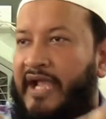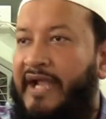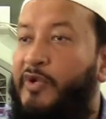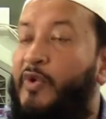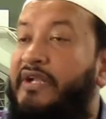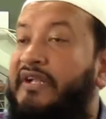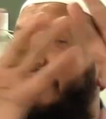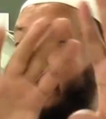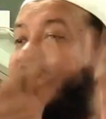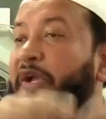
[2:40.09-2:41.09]
And during the
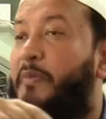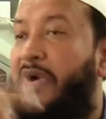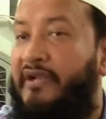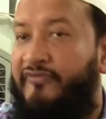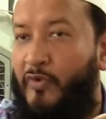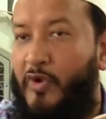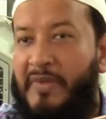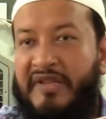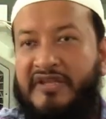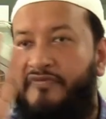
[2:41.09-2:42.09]
sacred month, the 4
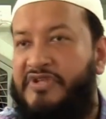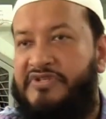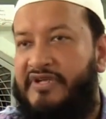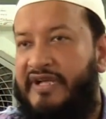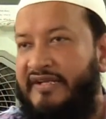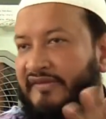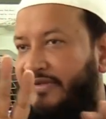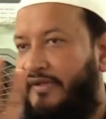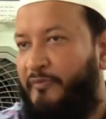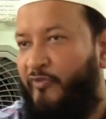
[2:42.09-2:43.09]
months in which it
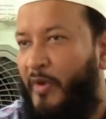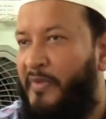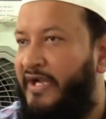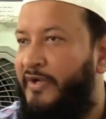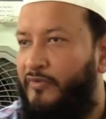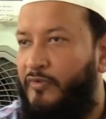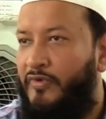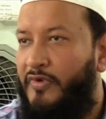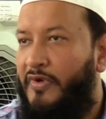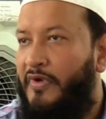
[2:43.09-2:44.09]
is forbidden
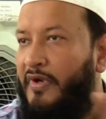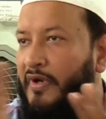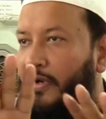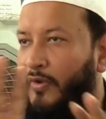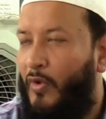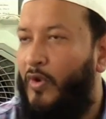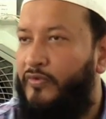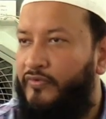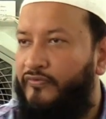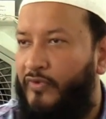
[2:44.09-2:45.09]
to
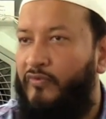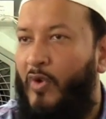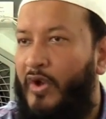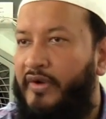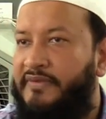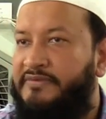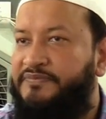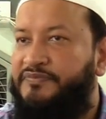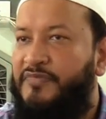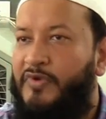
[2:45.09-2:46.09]
go for war,
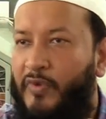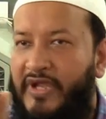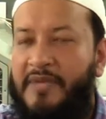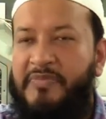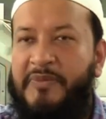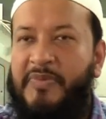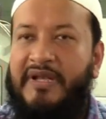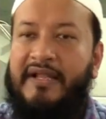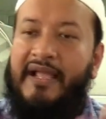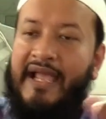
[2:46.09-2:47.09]
to kill
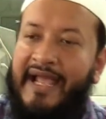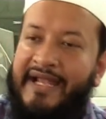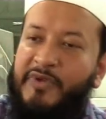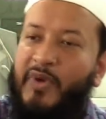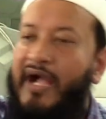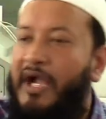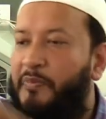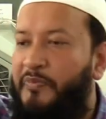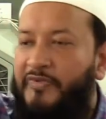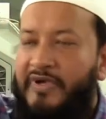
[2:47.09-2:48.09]
people, and you
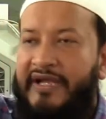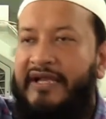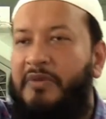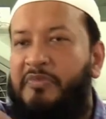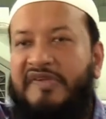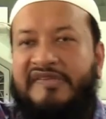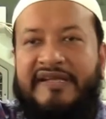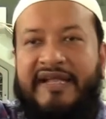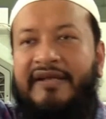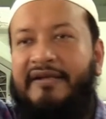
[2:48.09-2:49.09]
can't kill a
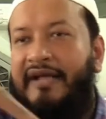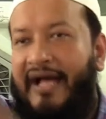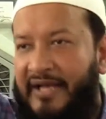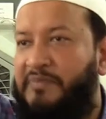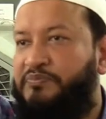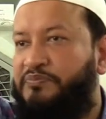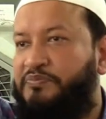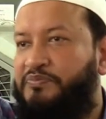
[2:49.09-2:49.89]
person in Haram.